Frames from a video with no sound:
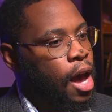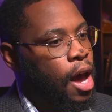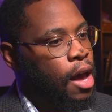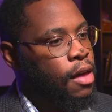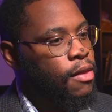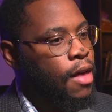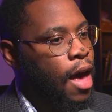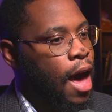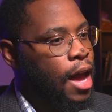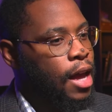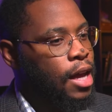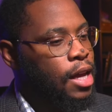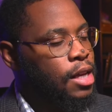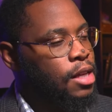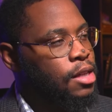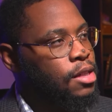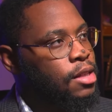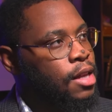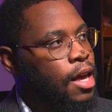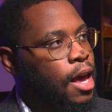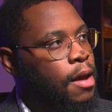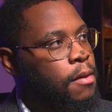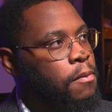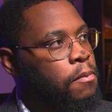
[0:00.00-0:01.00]
And that
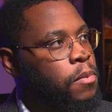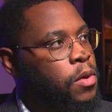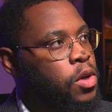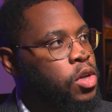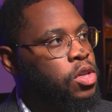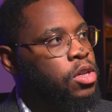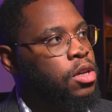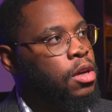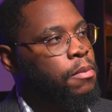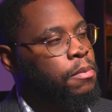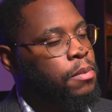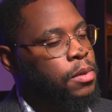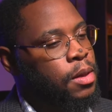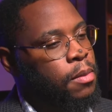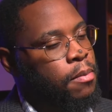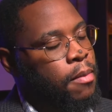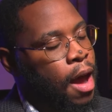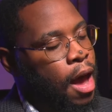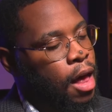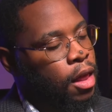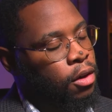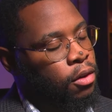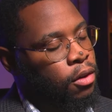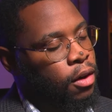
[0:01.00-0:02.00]
is that Bishop de
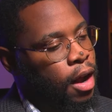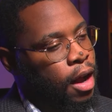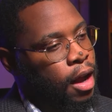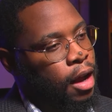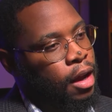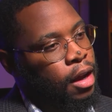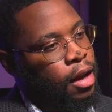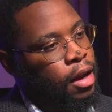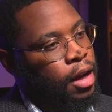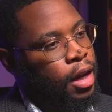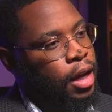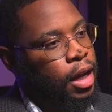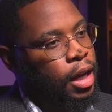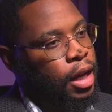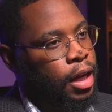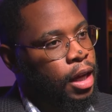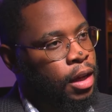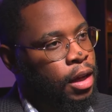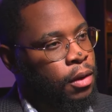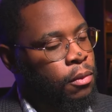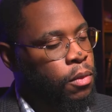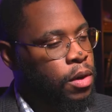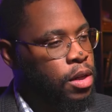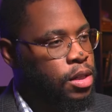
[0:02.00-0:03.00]
Mallerais,
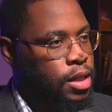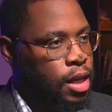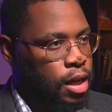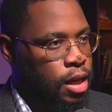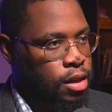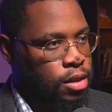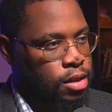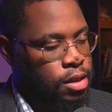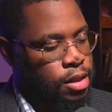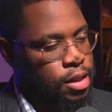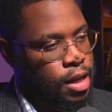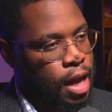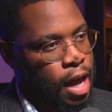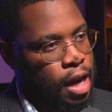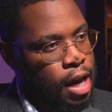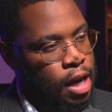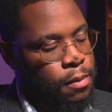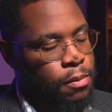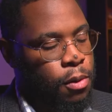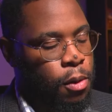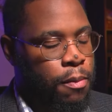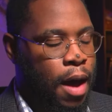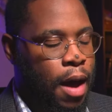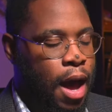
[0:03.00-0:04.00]
he was a
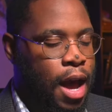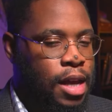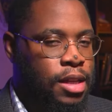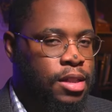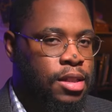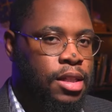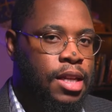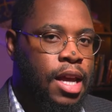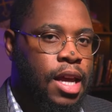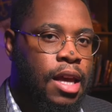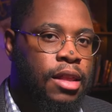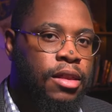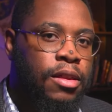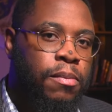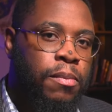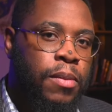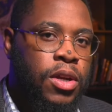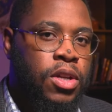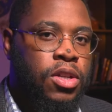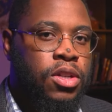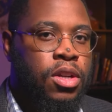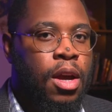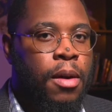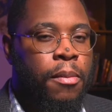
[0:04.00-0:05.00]
Society Pope Pius X
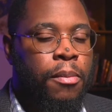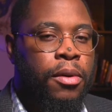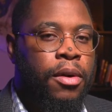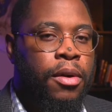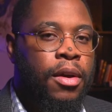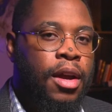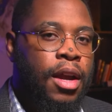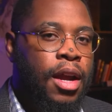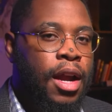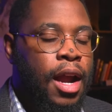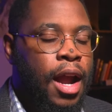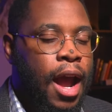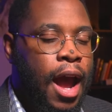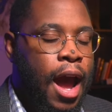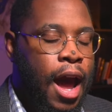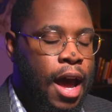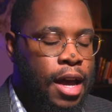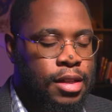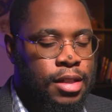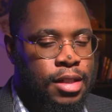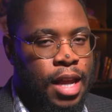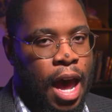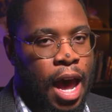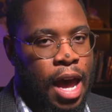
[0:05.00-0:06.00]
bishop,
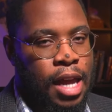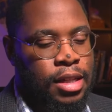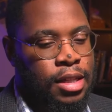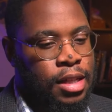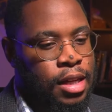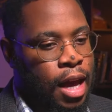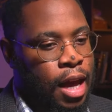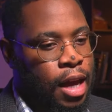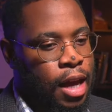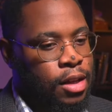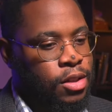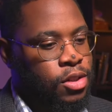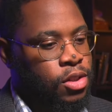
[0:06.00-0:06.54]
has died today.